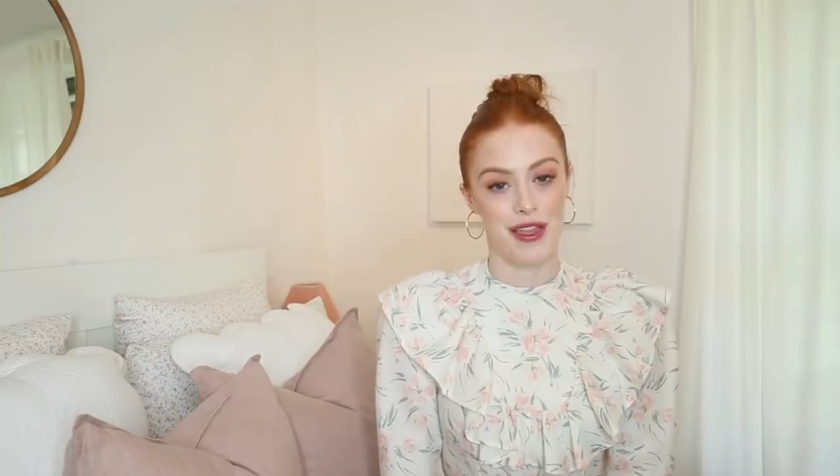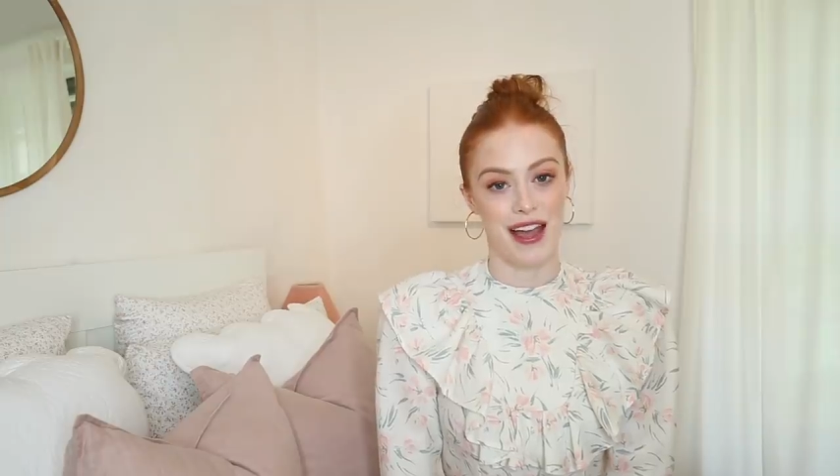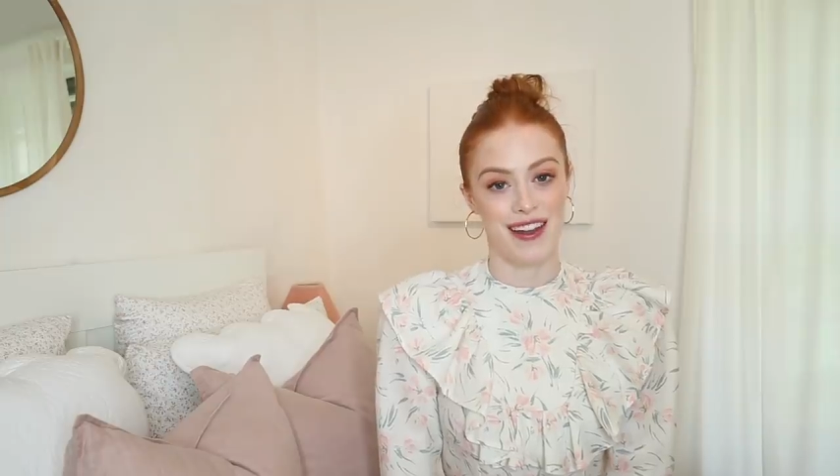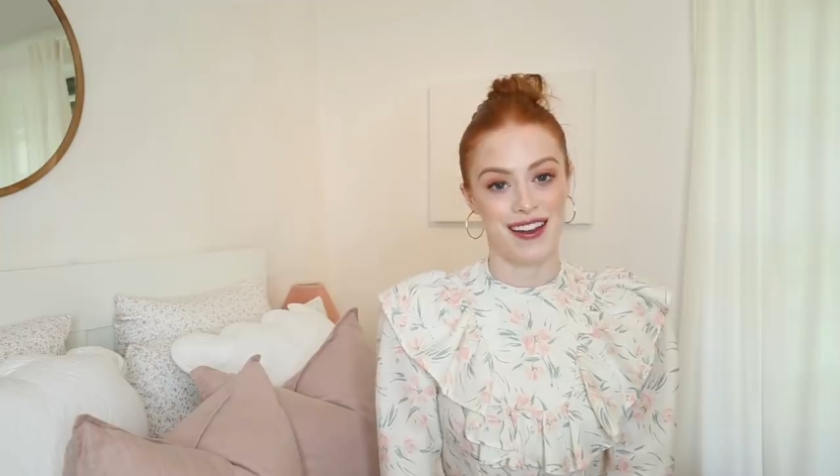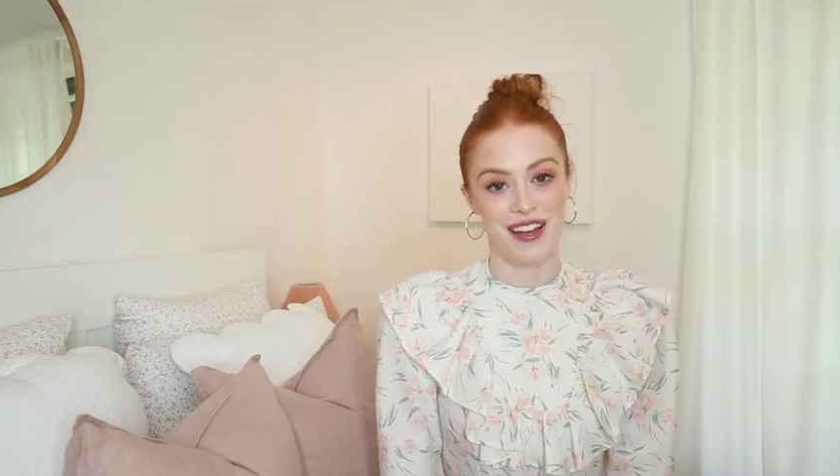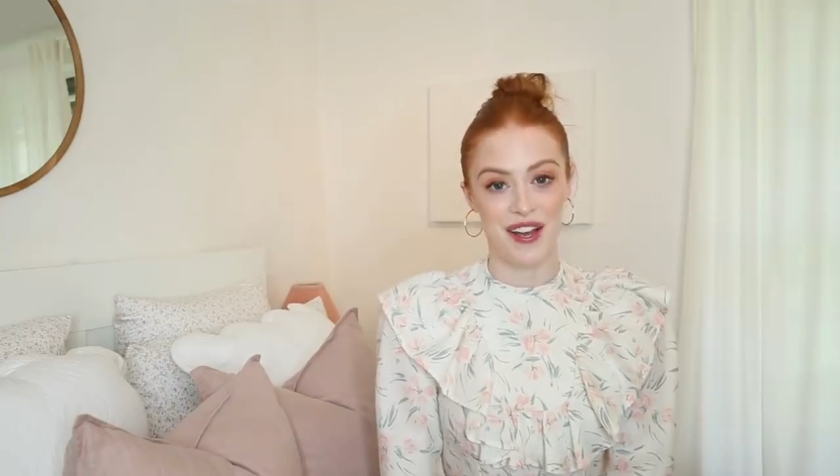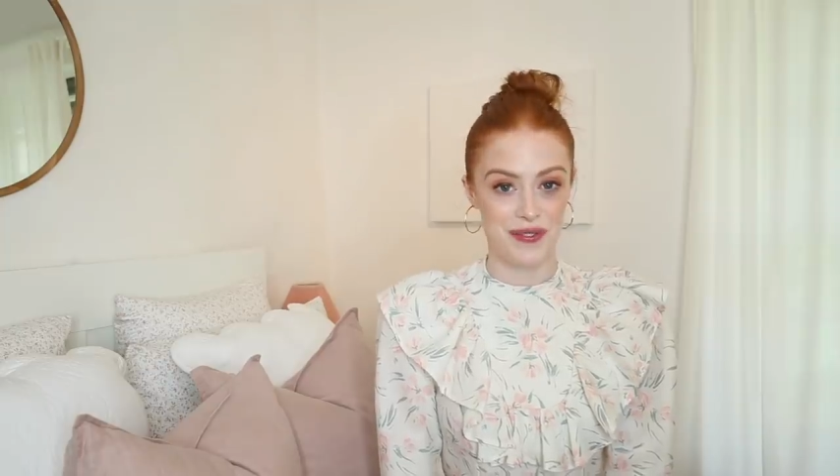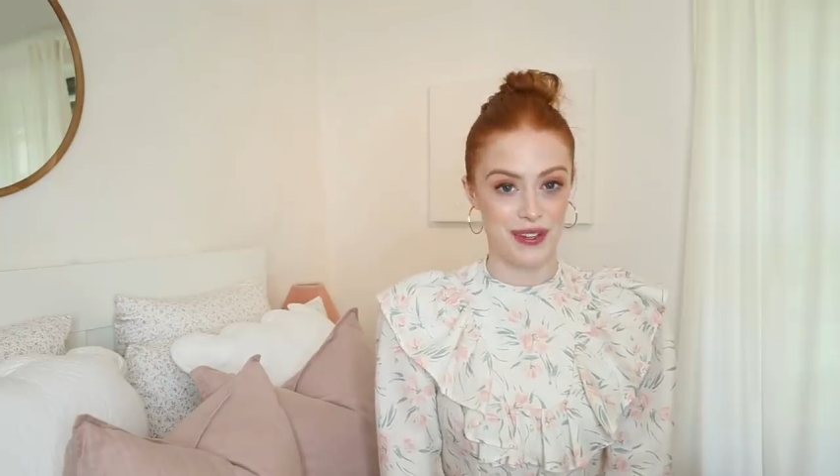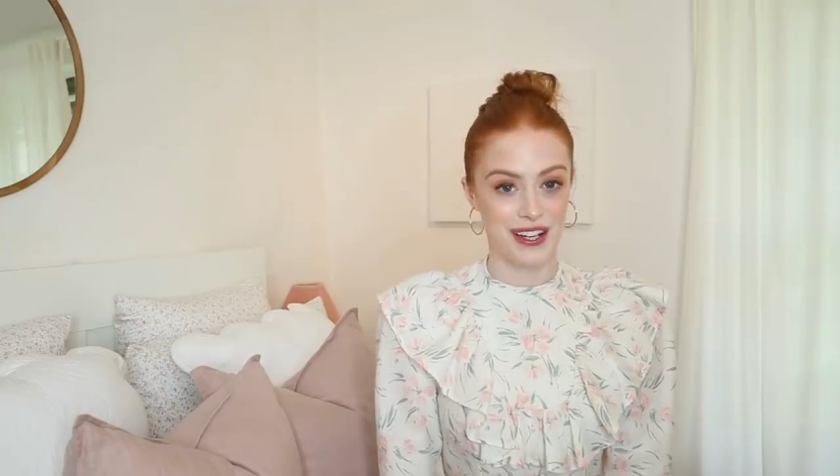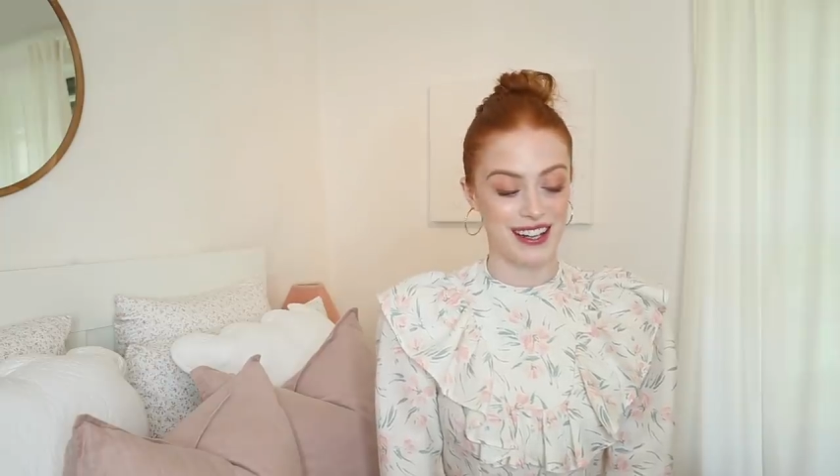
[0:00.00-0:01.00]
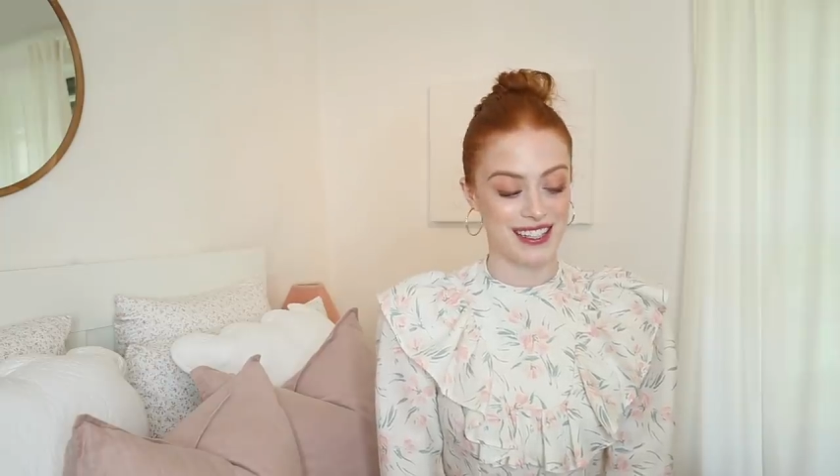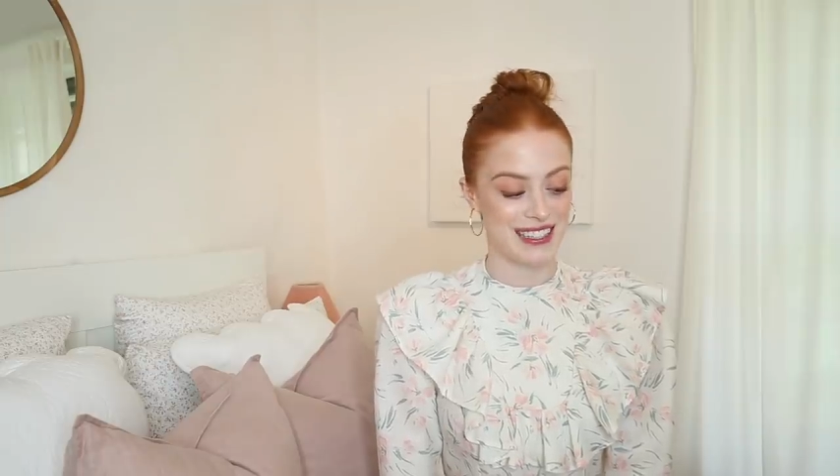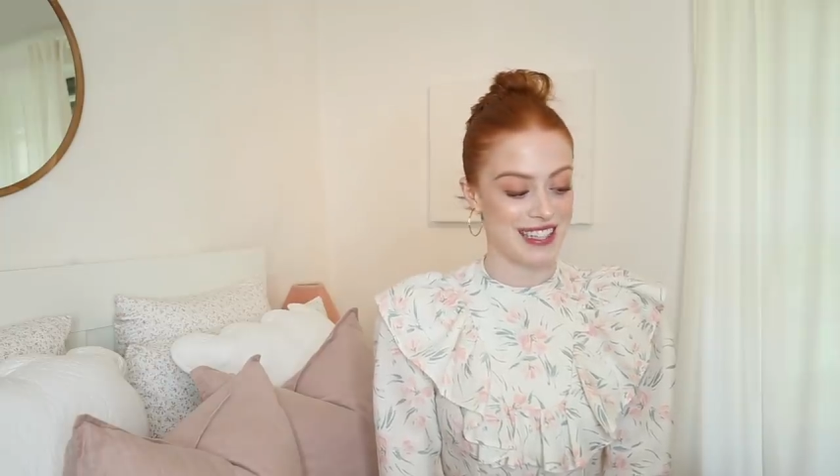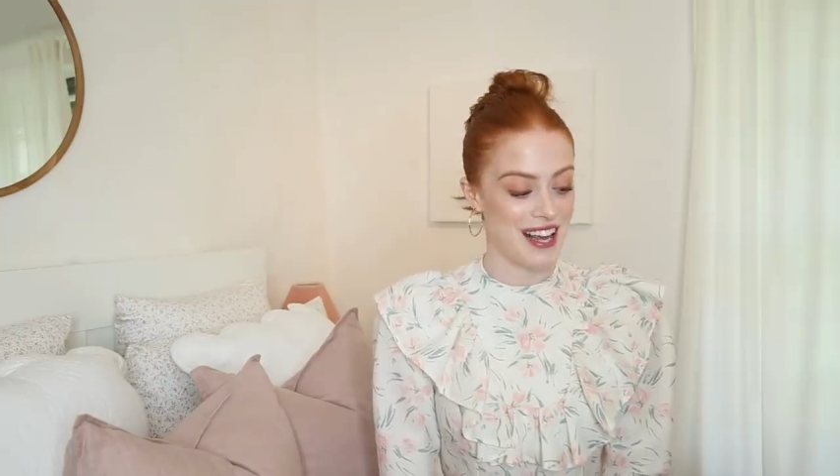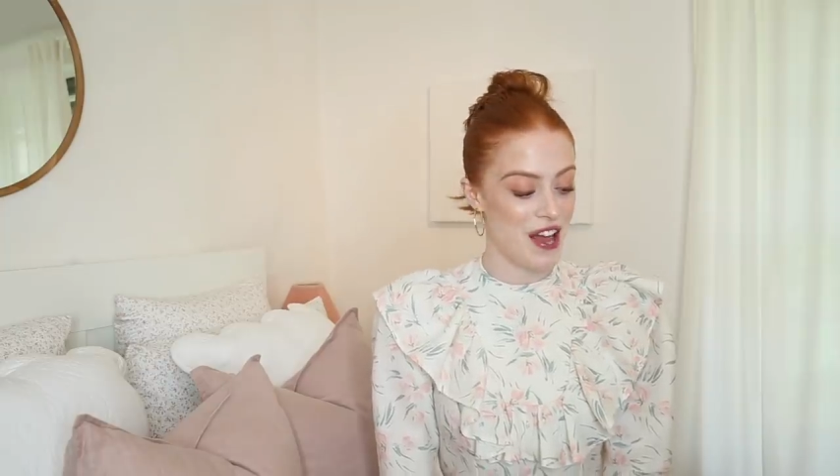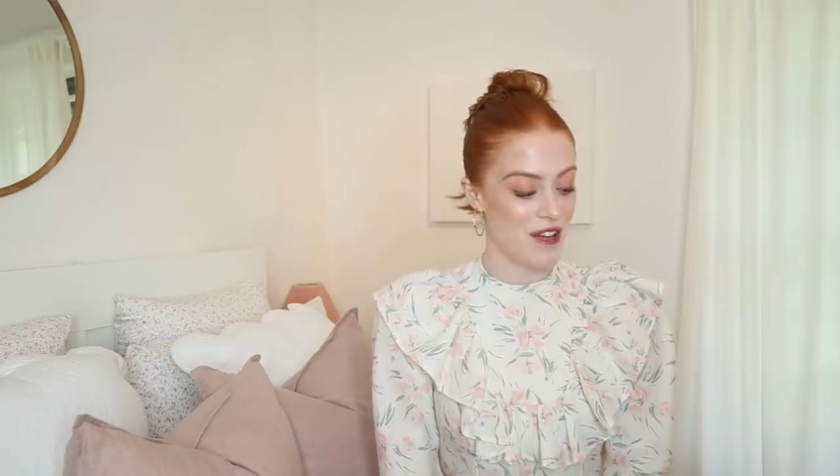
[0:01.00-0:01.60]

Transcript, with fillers: then I hope you guys